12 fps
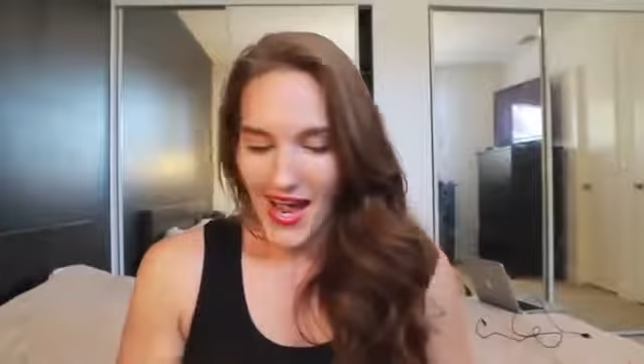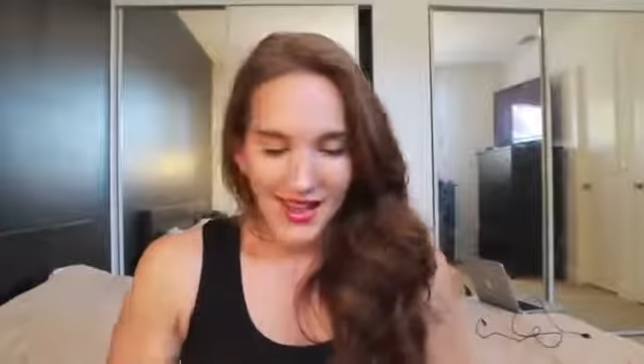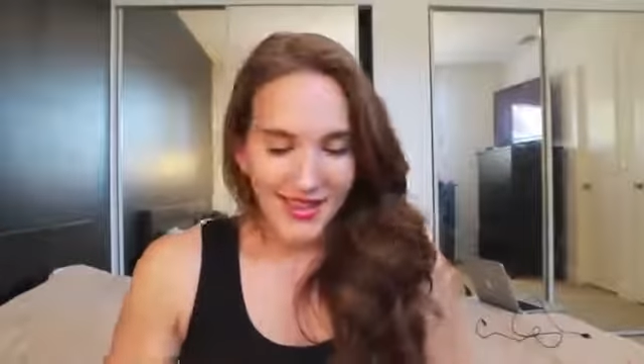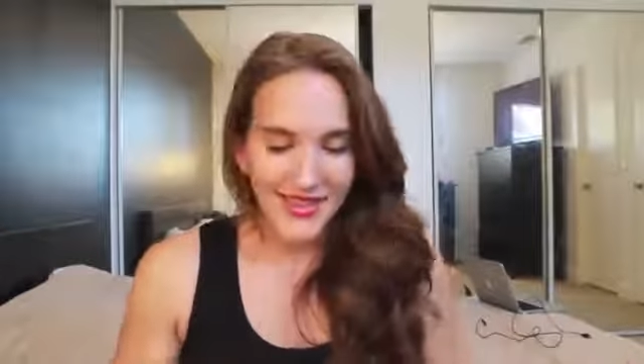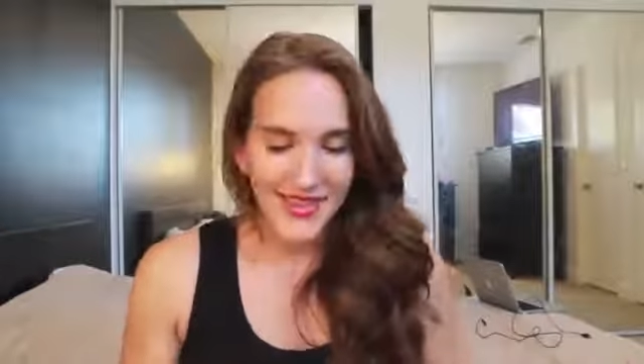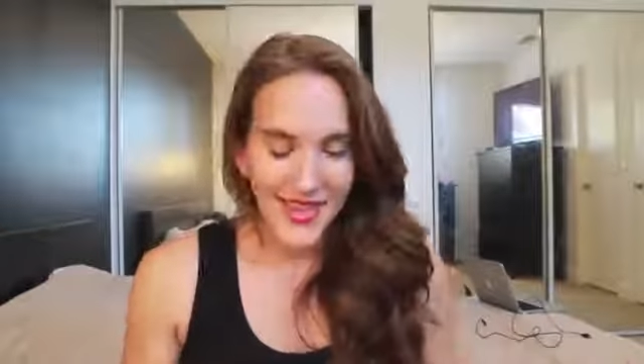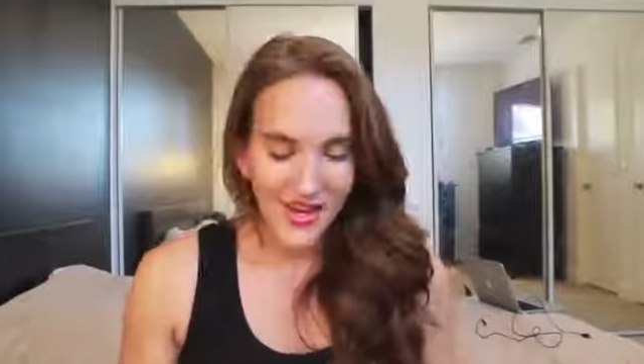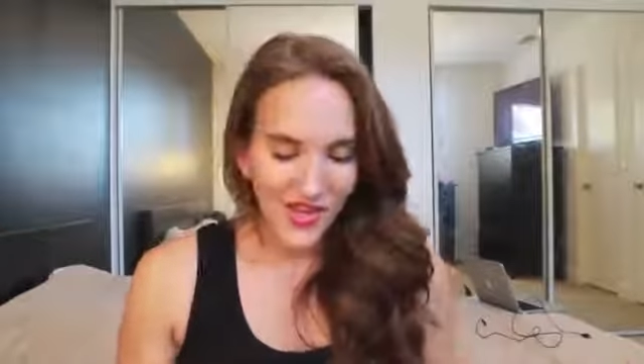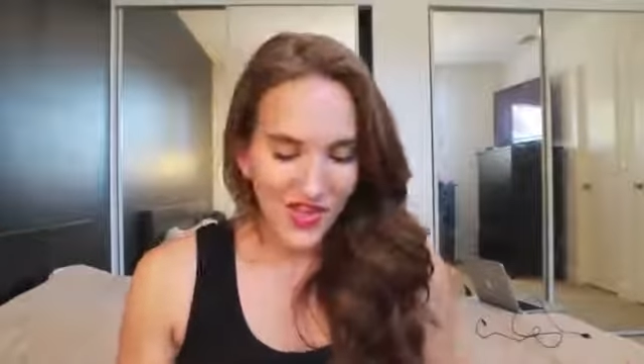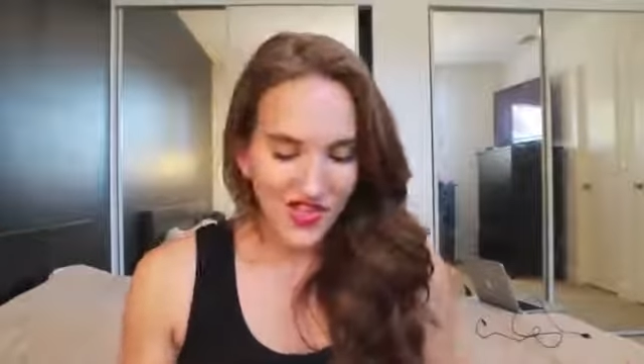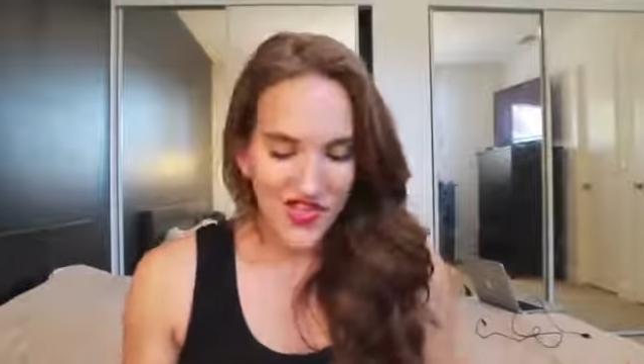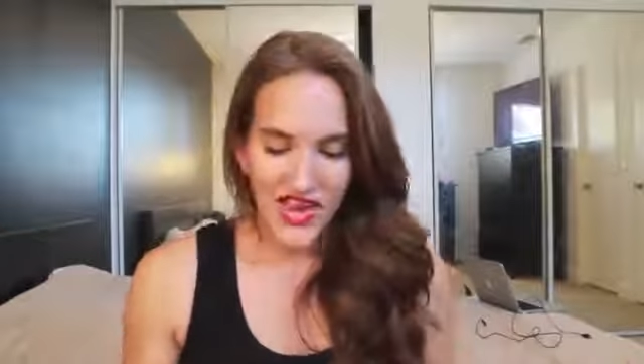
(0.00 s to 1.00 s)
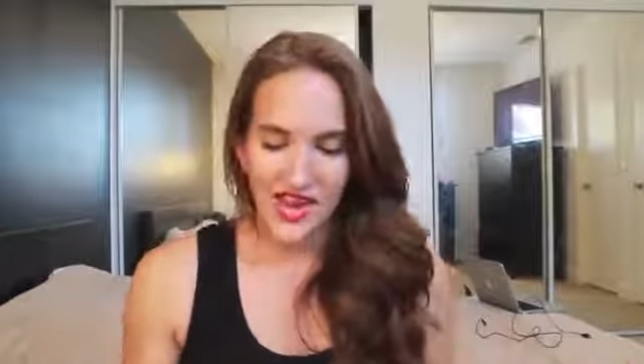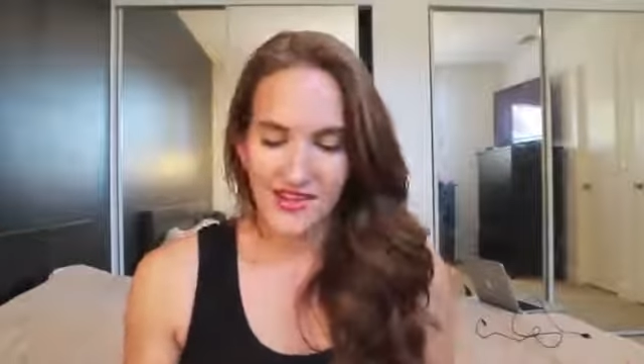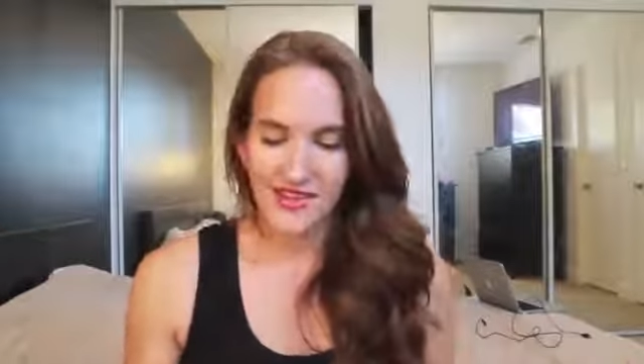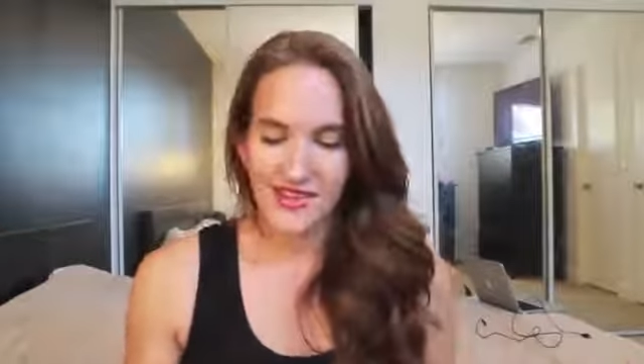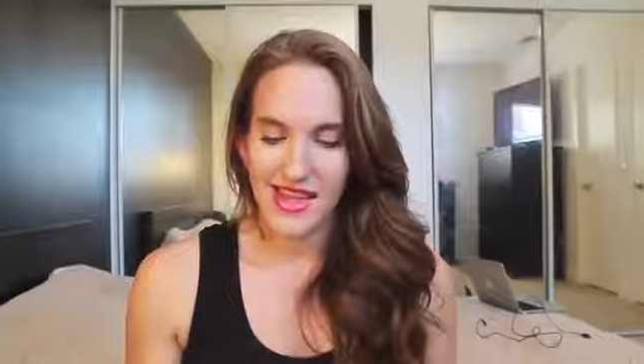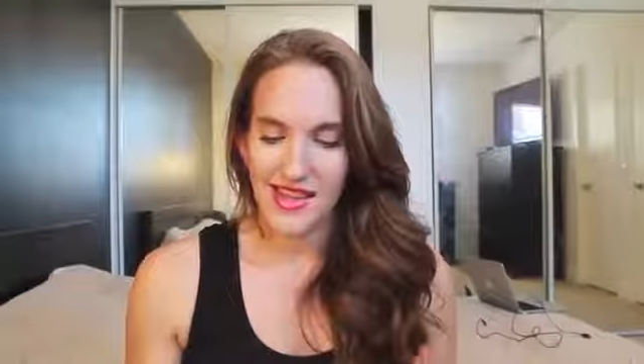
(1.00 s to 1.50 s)
Little
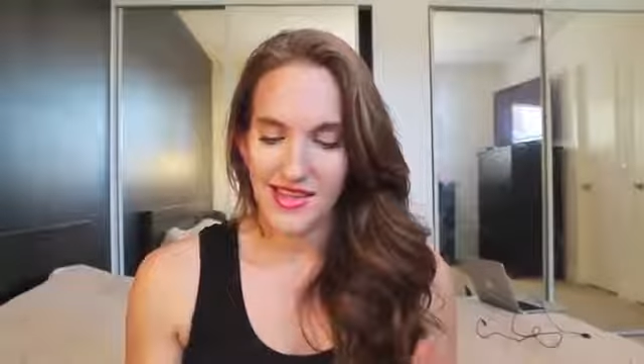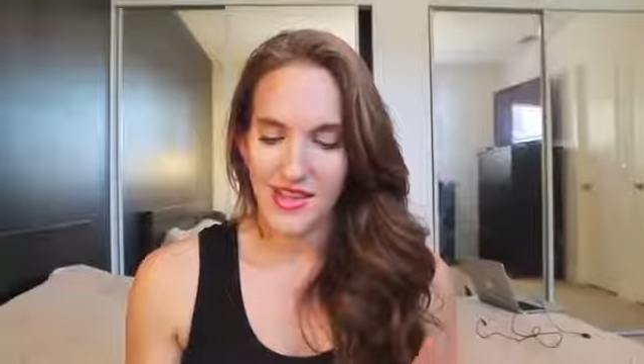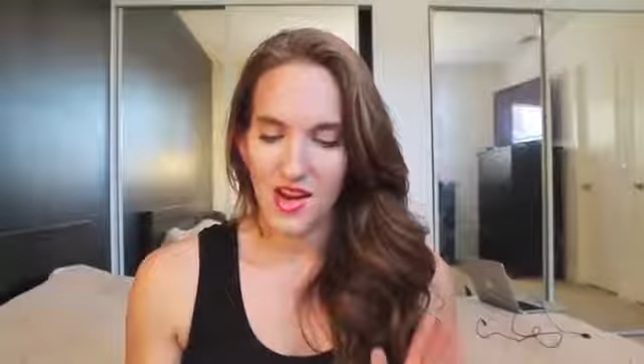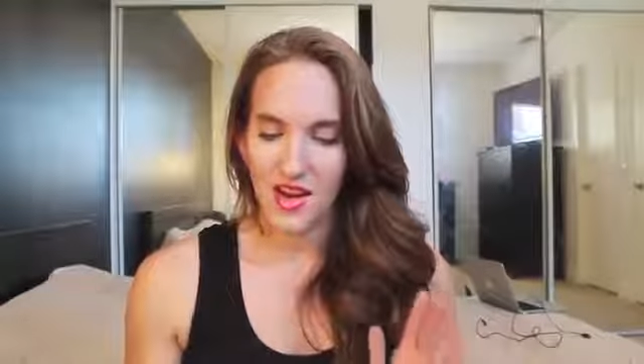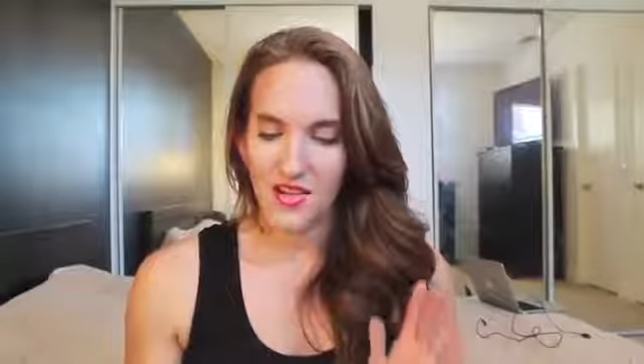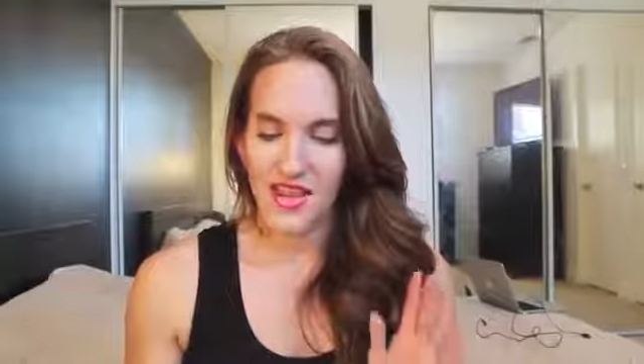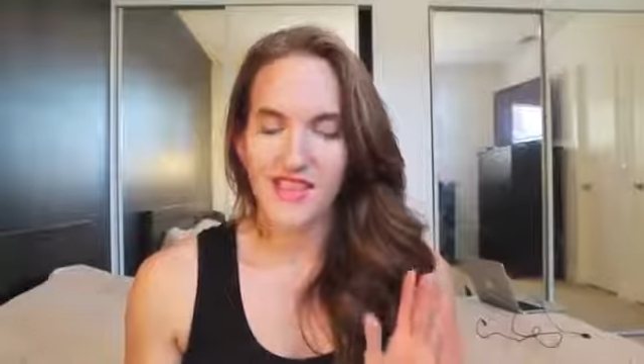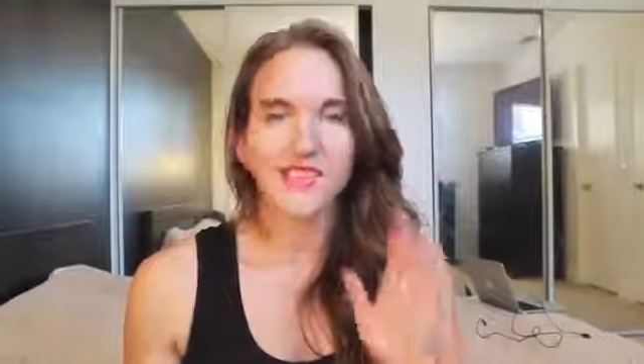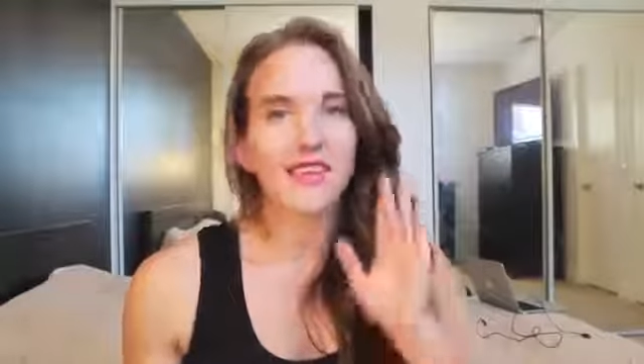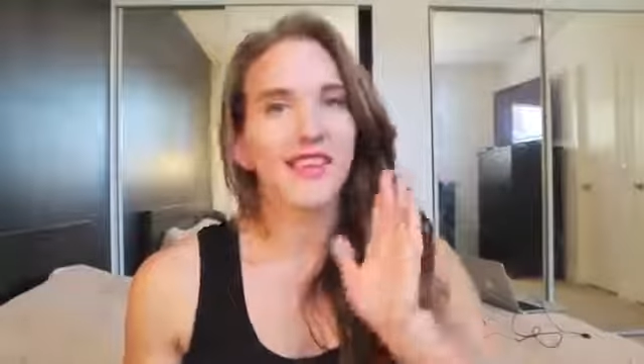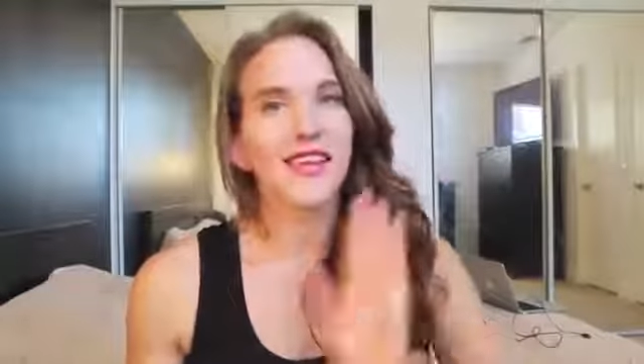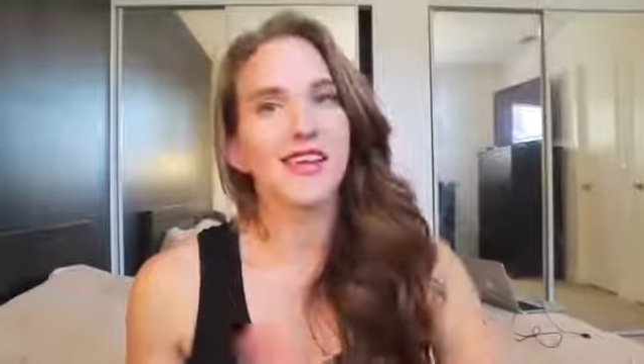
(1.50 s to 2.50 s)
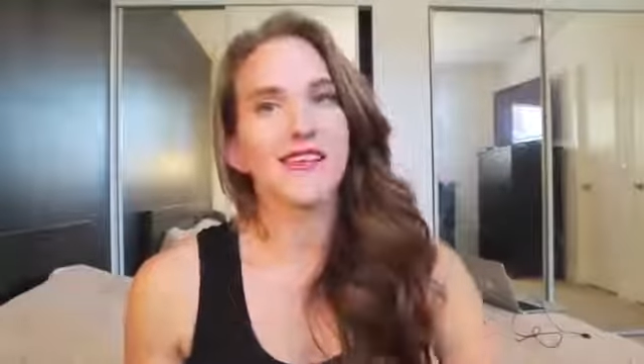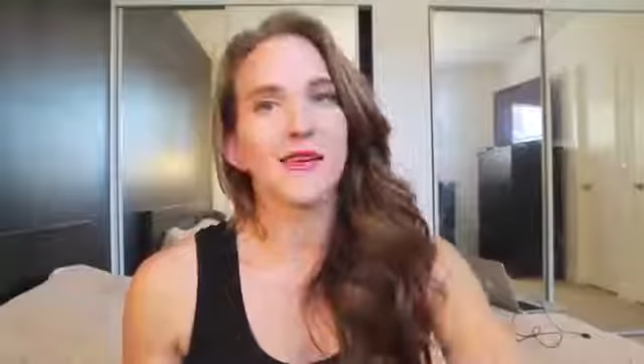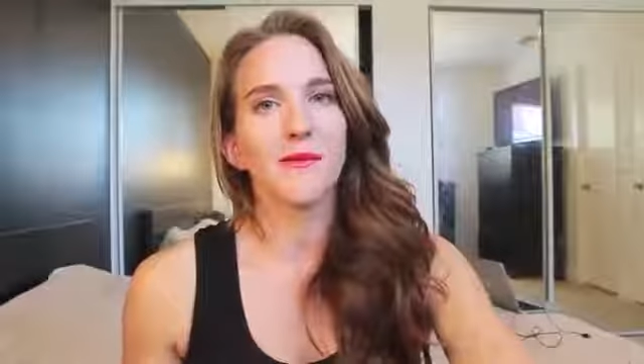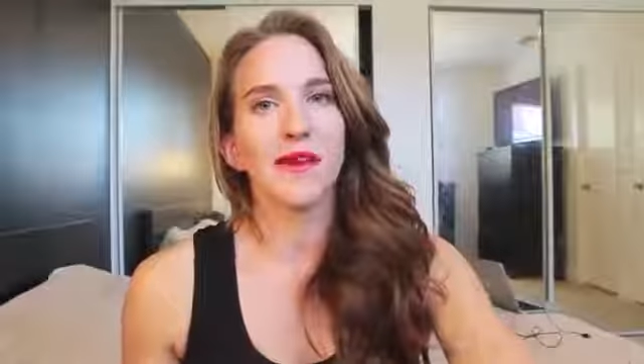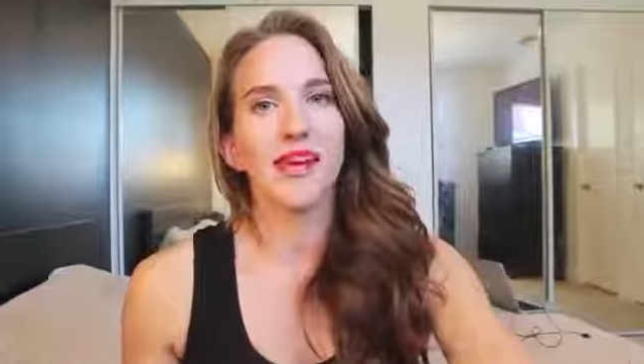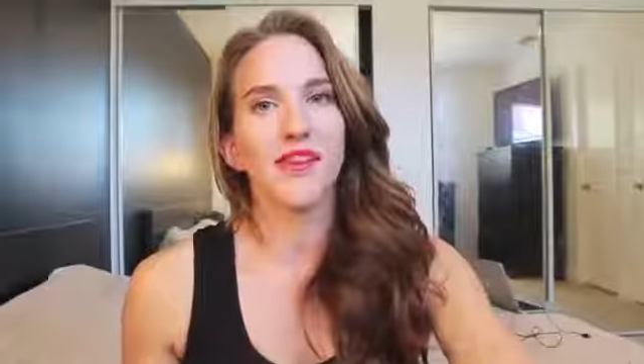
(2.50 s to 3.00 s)
things, that's the things that
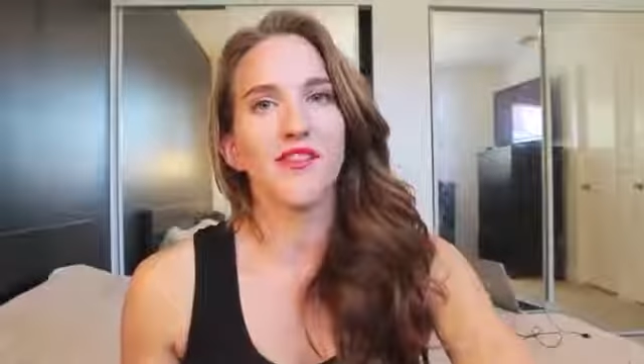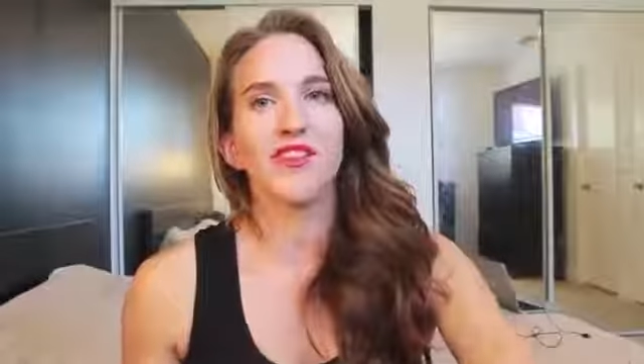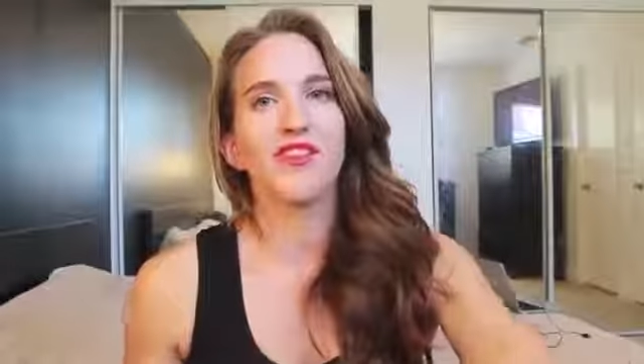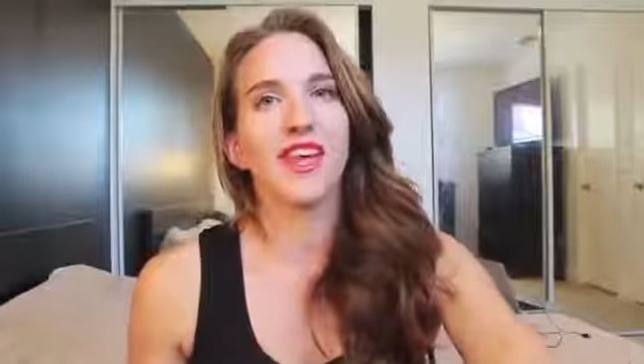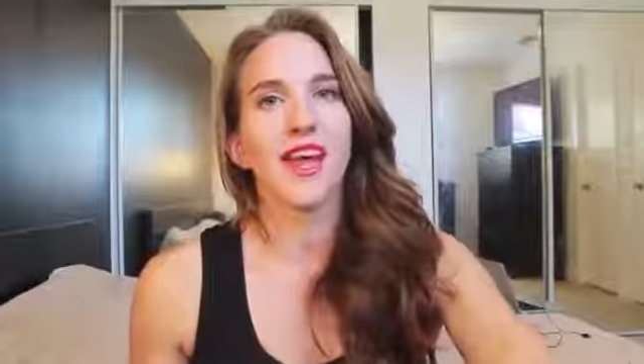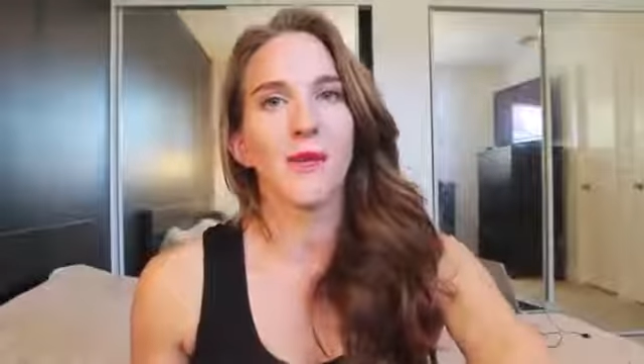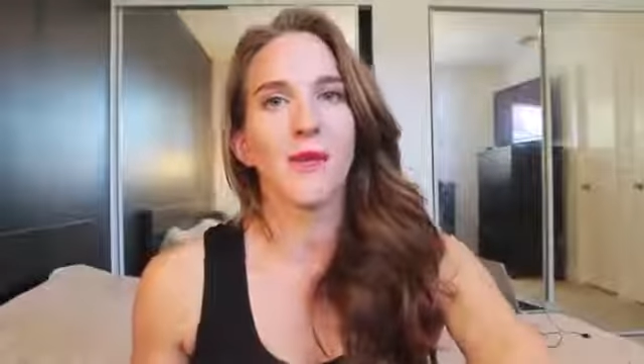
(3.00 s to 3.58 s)
I'm going to give you today.